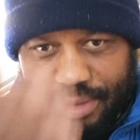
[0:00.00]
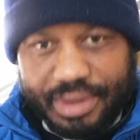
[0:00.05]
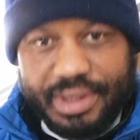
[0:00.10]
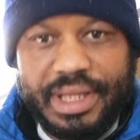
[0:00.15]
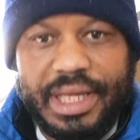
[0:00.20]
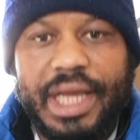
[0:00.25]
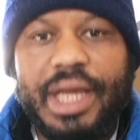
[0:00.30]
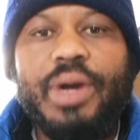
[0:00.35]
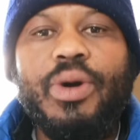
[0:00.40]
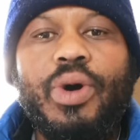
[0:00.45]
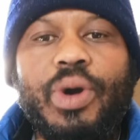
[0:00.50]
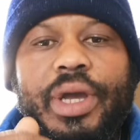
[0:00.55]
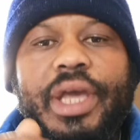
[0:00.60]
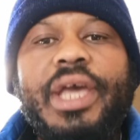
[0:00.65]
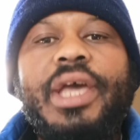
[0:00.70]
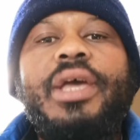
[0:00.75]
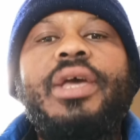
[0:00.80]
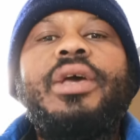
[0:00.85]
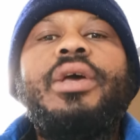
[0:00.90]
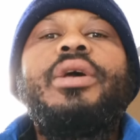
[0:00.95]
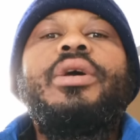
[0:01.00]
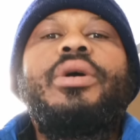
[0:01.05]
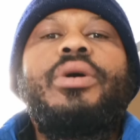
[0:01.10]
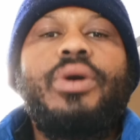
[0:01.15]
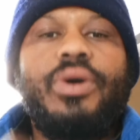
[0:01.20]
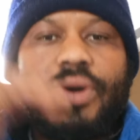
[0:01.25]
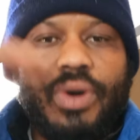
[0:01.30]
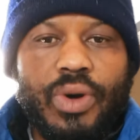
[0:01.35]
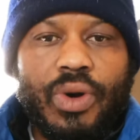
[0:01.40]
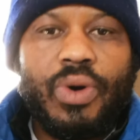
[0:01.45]
say,
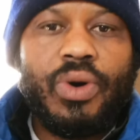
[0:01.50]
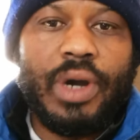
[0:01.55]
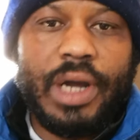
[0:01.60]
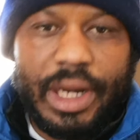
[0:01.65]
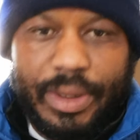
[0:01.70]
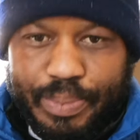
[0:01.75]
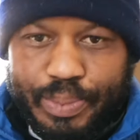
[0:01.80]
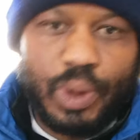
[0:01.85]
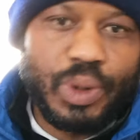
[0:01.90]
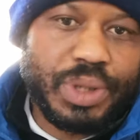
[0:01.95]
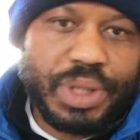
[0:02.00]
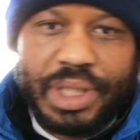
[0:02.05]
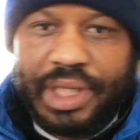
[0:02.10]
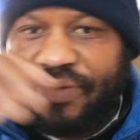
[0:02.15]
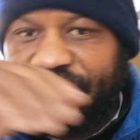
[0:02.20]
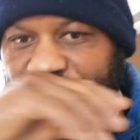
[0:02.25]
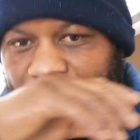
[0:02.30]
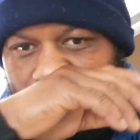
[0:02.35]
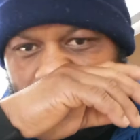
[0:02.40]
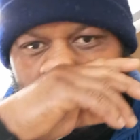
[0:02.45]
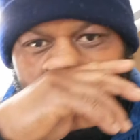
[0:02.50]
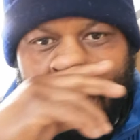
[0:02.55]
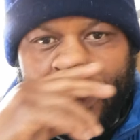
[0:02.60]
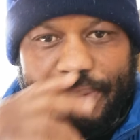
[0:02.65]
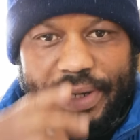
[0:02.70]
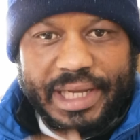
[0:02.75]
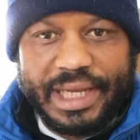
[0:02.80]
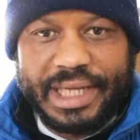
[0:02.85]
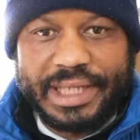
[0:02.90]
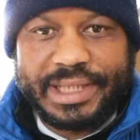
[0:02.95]
okay, go and proceed for your
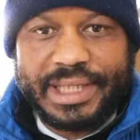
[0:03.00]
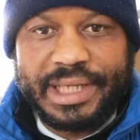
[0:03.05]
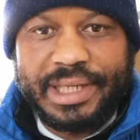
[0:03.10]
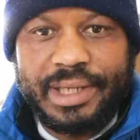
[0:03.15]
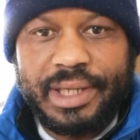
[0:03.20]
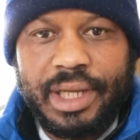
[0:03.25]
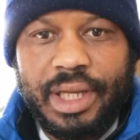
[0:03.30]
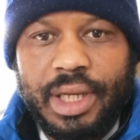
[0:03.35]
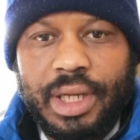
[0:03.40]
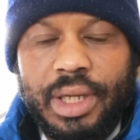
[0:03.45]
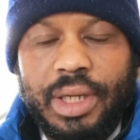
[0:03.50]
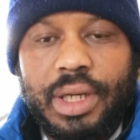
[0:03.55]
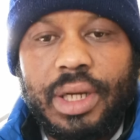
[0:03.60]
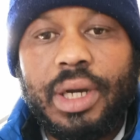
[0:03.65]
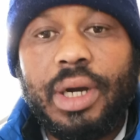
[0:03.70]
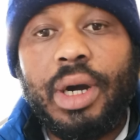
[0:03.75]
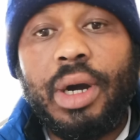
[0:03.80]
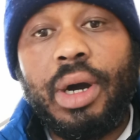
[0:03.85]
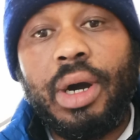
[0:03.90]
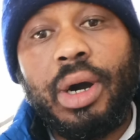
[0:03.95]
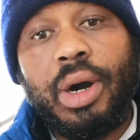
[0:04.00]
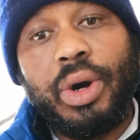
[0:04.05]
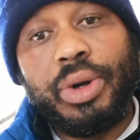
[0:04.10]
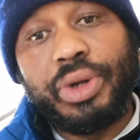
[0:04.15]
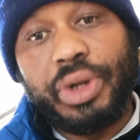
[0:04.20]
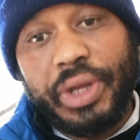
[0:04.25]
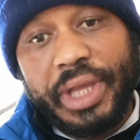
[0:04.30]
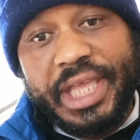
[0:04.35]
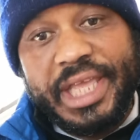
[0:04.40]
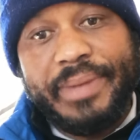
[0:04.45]
application. Uh,
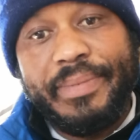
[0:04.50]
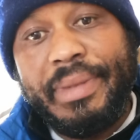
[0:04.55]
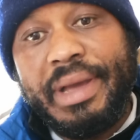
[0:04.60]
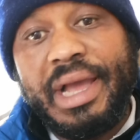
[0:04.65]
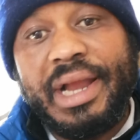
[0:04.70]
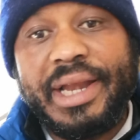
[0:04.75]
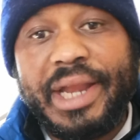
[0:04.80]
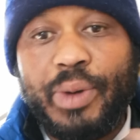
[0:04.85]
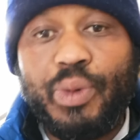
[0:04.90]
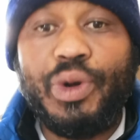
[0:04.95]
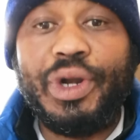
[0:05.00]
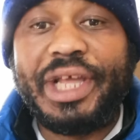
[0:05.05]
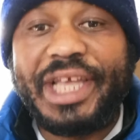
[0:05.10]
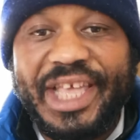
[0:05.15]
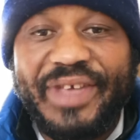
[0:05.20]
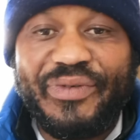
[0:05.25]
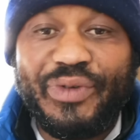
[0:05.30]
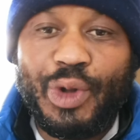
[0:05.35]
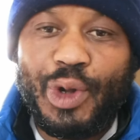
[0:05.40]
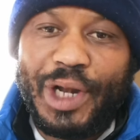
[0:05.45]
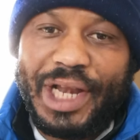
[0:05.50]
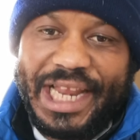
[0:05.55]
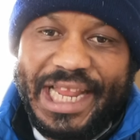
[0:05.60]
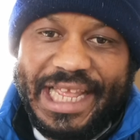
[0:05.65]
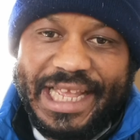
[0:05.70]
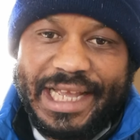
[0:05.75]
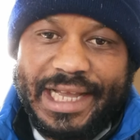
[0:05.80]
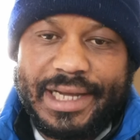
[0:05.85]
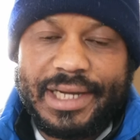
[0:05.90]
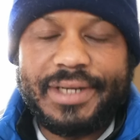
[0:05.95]
on the email, they will give you a
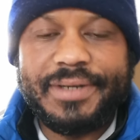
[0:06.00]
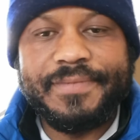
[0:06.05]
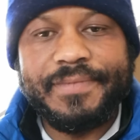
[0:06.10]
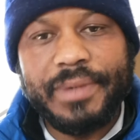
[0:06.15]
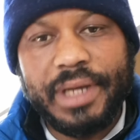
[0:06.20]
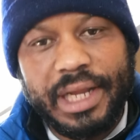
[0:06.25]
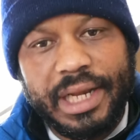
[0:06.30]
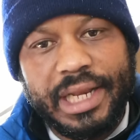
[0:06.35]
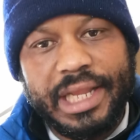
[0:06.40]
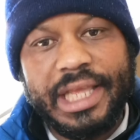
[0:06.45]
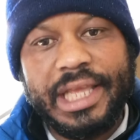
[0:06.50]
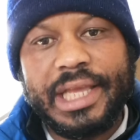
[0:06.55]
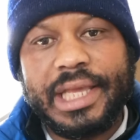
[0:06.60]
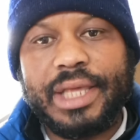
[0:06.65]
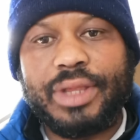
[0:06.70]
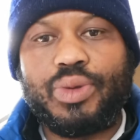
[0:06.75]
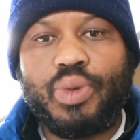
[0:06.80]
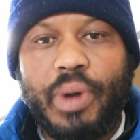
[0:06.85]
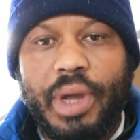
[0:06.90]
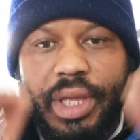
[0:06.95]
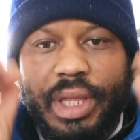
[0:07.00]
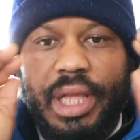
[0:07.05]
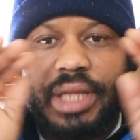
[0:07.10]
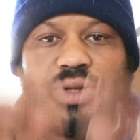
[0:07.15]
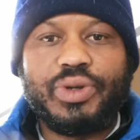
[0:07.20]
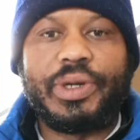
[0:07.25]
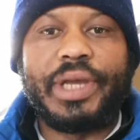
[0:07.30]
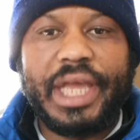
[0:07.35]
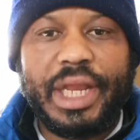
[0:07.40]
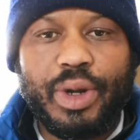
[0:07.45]
link. A link is where
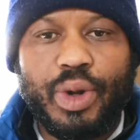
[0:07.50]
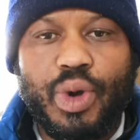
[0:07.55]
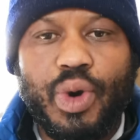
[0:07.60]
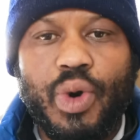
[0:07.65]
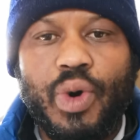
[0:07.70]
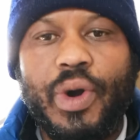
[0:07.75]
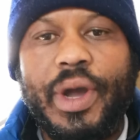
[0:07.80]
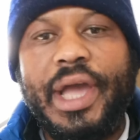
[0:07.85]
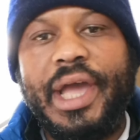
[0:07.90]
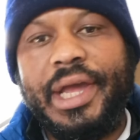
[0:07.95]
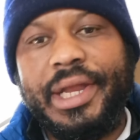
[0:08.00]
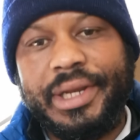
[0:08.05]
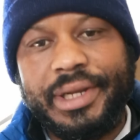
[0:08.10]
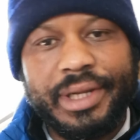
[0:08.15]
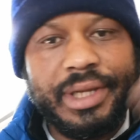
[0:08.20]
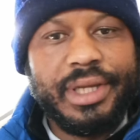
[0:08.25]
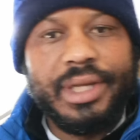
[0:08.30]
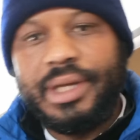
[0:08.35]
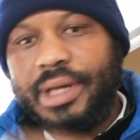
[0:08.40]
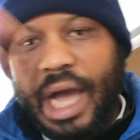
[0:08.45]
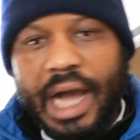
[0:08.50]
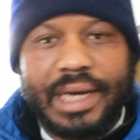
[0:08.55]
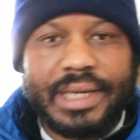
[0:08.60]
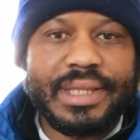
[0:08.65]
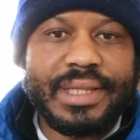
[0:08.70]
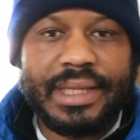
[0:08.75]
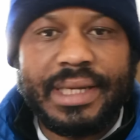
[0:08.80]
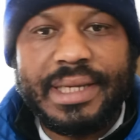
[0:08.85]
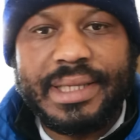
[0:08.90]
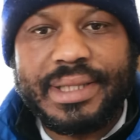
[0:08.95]
that you can go and
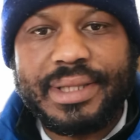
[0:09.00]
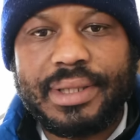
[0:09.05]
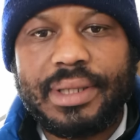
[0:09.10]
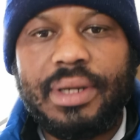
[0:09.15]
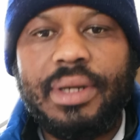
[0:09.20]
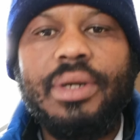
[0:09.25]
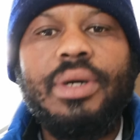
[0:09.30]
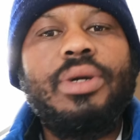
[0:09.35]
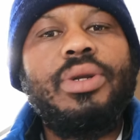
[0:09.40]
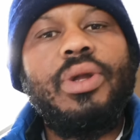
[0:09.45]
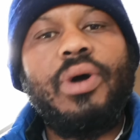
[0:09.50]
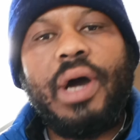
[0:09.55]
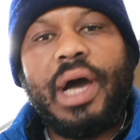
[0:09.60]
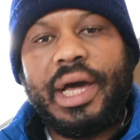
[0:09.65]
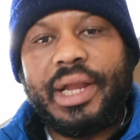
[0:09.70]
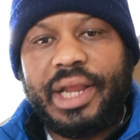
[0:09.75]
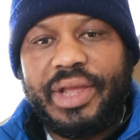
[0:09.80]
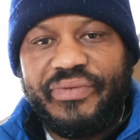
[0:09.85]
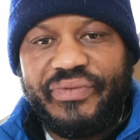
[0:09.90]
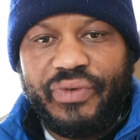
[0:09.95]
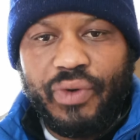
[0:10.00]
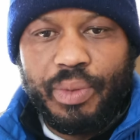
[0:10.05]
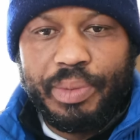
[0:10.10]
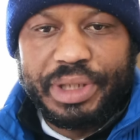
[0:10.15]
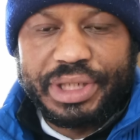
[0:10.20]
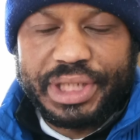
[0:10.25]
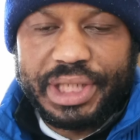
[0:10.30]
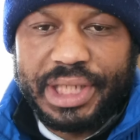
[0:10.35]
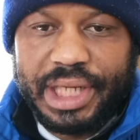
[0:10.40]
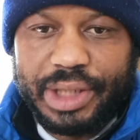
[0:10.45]
access the other
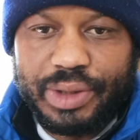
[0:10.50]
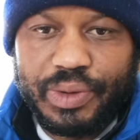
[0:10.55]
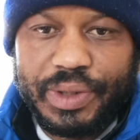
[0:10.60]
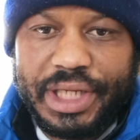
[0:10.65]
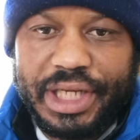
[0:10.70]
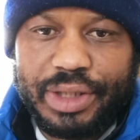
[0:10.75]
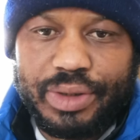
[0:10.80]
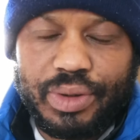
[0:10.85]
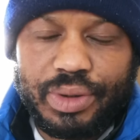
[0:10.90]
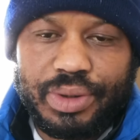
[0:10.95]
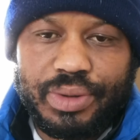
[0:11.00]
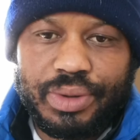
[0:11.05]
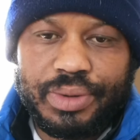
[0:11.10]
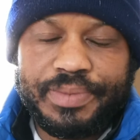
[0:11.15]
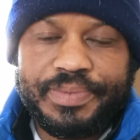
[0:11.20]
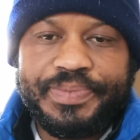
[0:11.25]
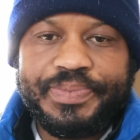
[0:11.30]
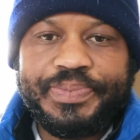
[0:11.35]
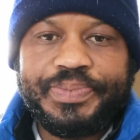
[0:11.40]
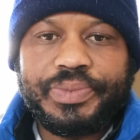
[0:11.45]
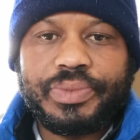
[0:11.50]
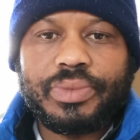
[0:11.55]
information that you need to do.